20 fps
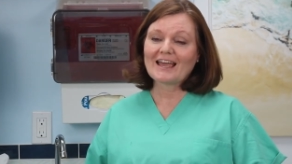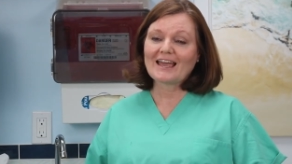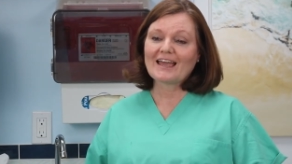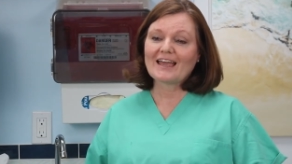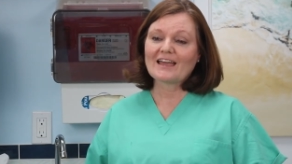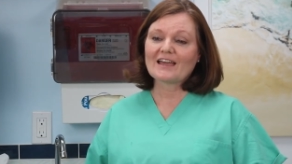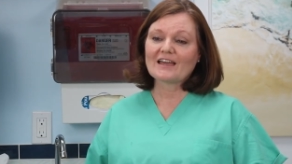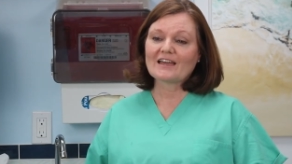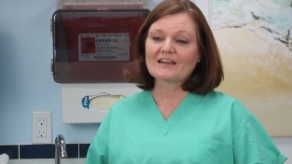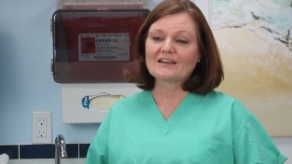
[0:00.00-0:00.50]

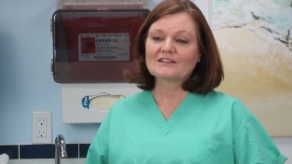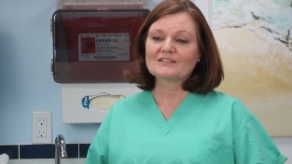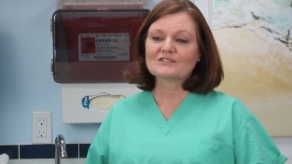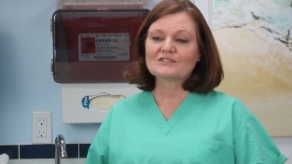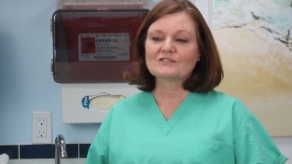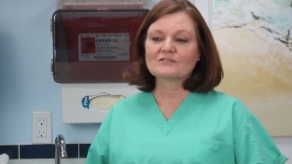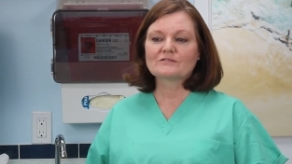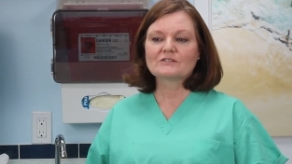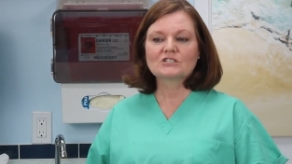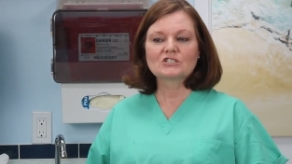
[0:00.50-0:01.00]

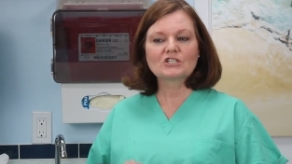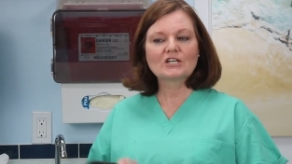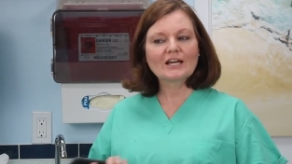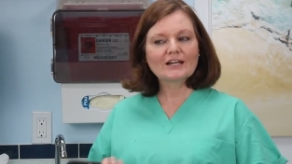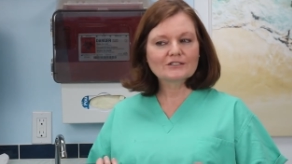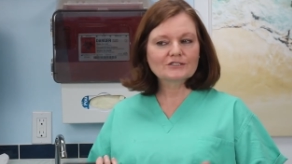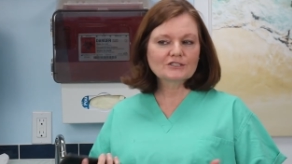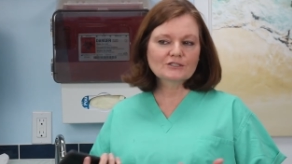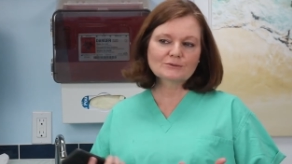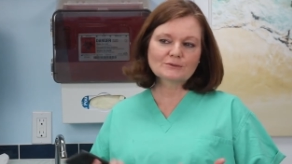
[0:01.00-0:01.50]
and she
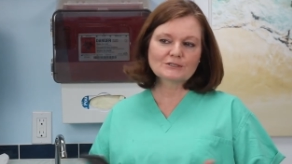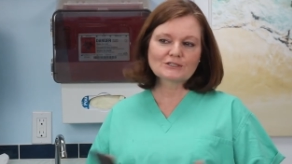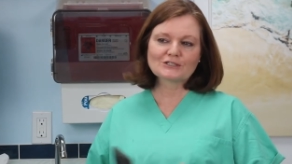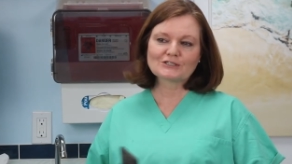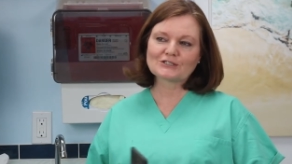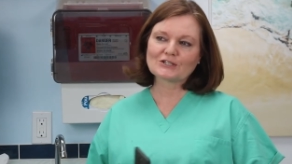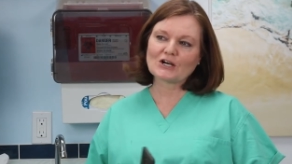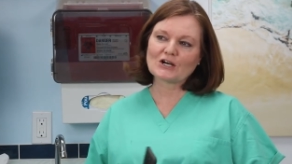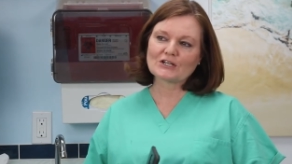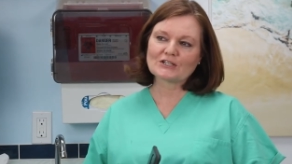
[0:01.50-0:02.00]
actually was
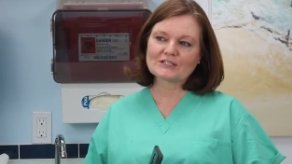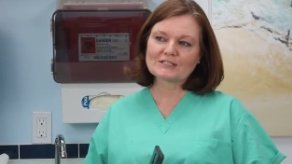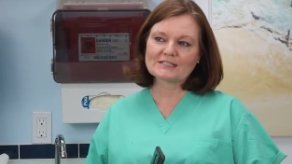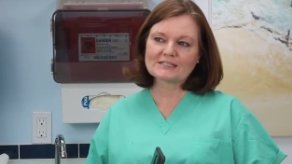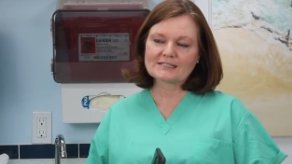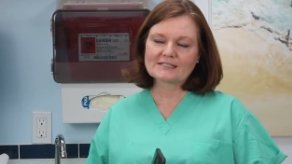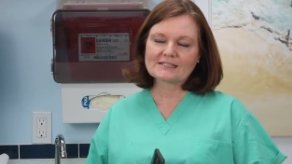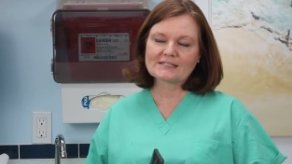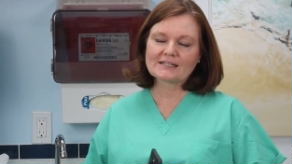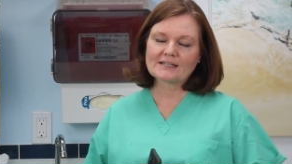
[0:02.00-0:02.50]
just calling
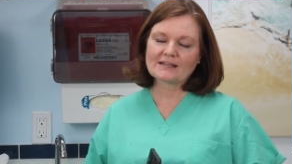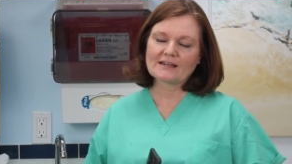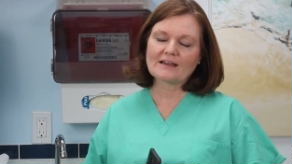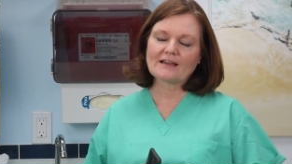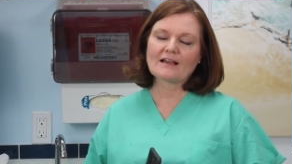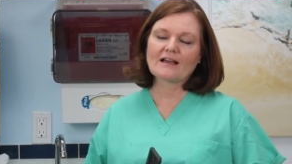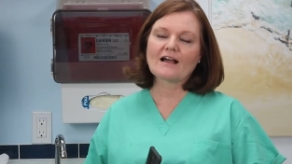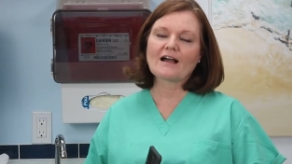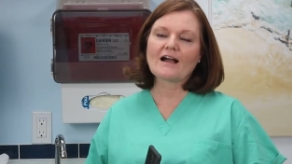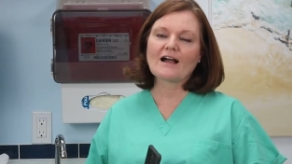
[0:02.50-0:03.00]
to
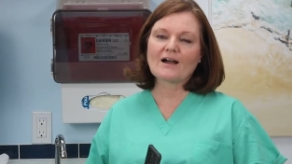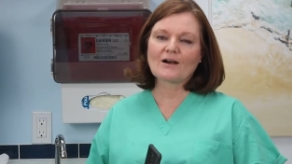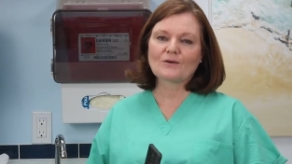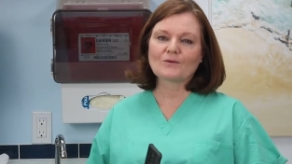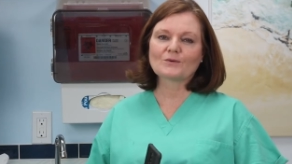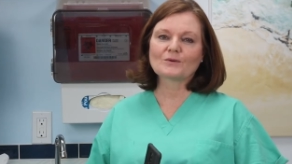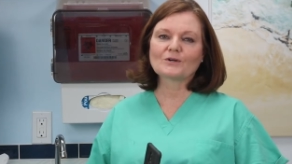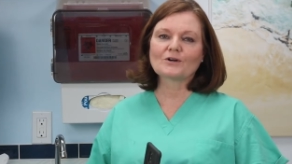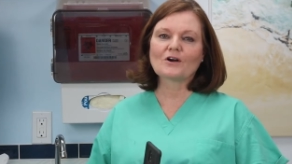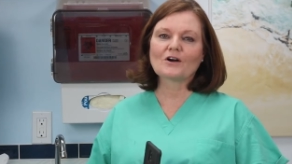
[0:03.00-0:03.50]
see how
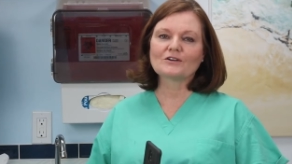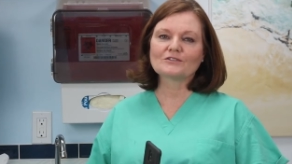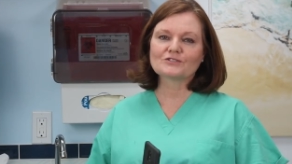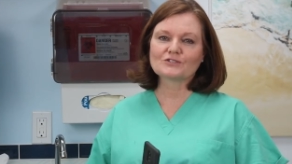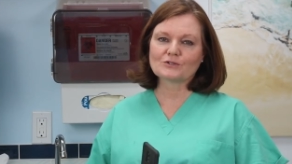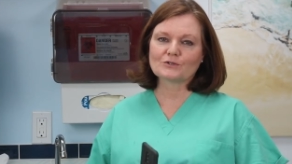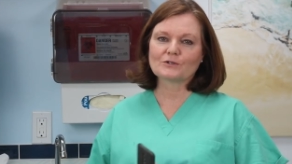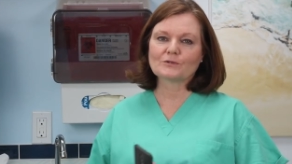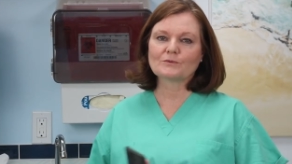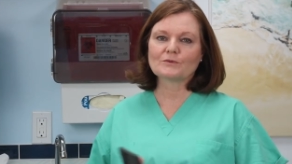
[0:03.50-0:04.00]
we're all
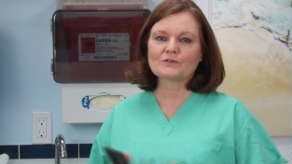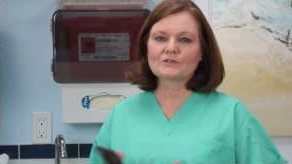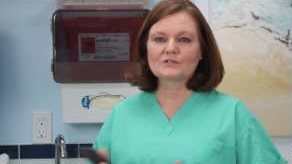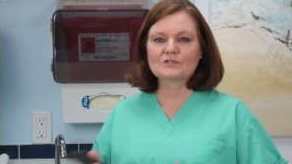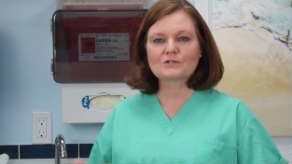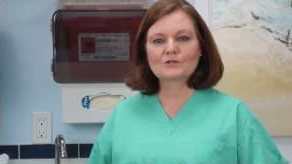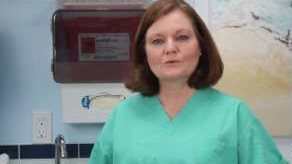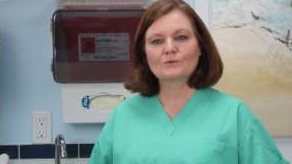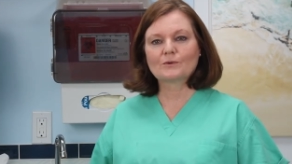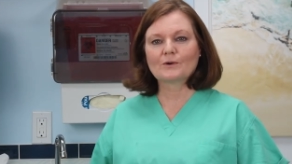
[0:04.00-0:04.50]
doing with
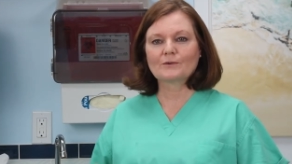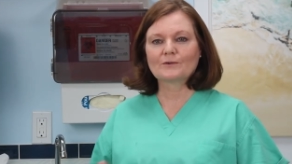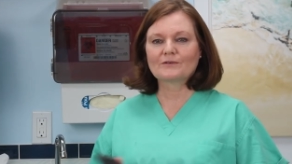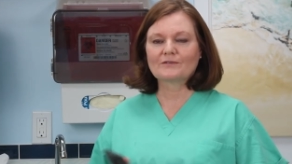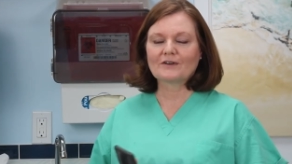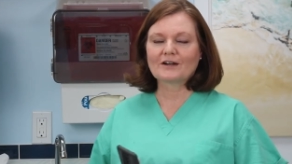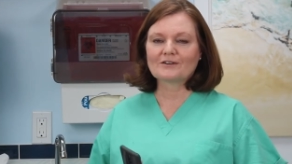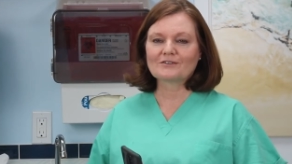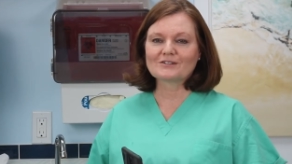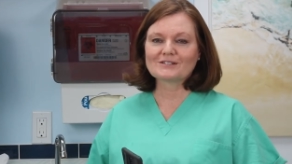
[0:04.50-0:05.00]
this
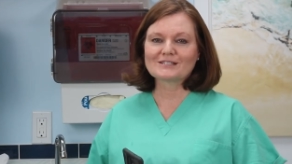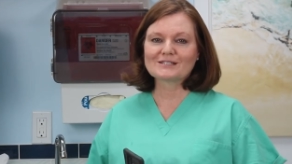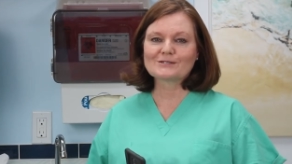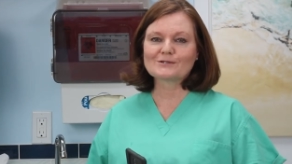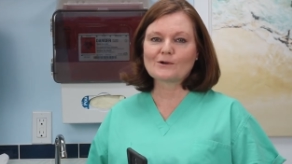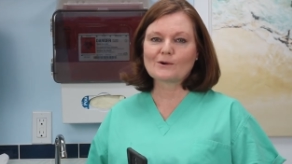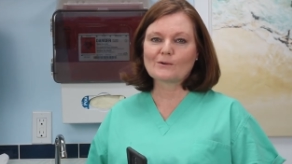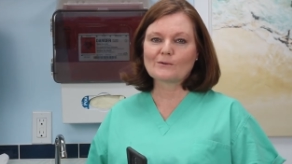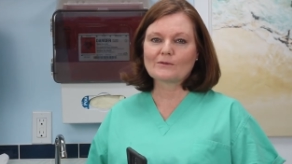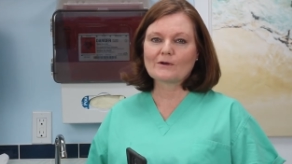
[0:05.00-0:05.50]
coronavirus.
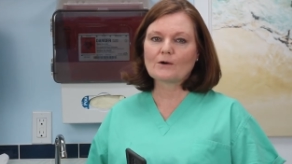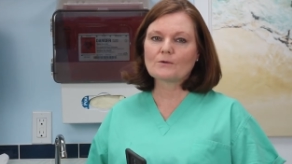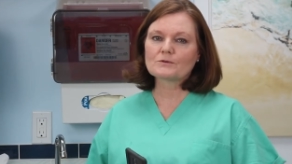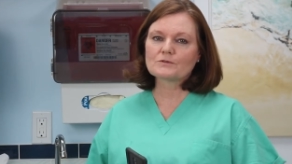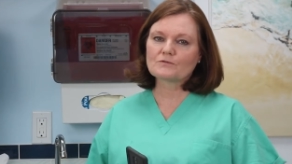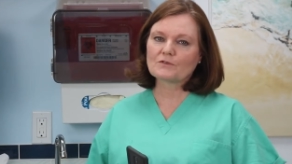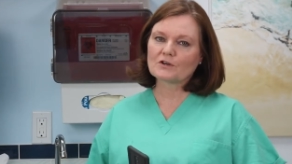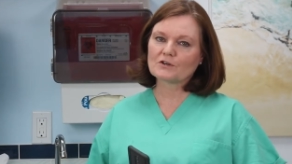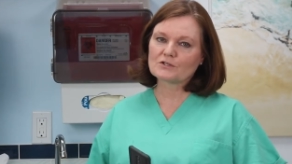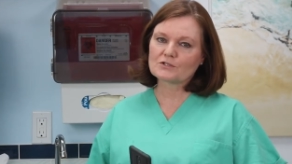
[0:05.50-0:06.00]
So that was
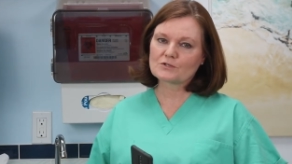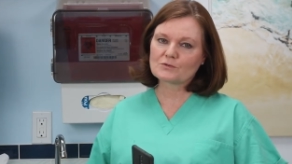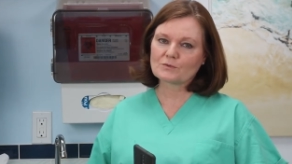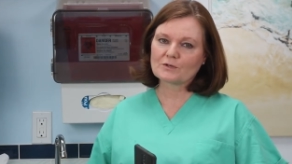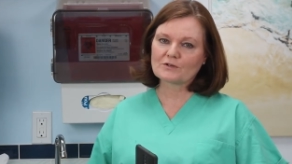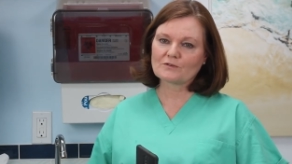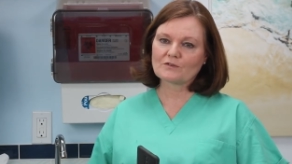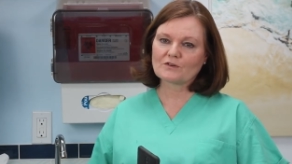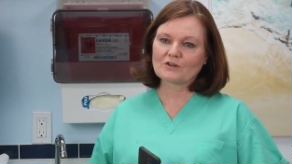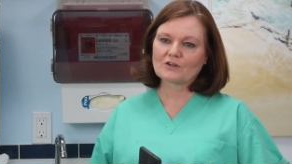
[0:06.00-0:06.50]
very
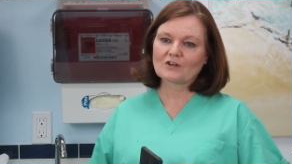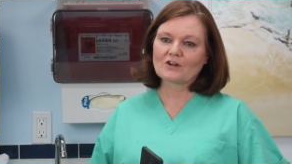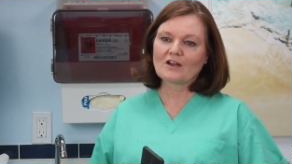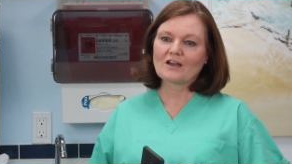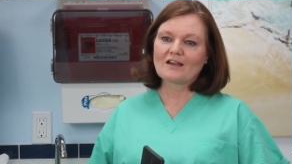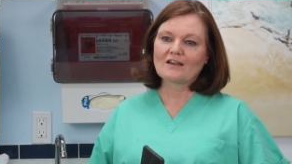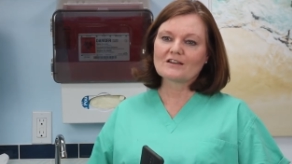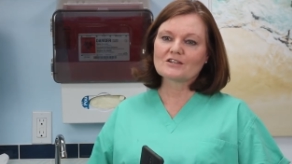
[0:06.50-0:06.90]
sweet of her.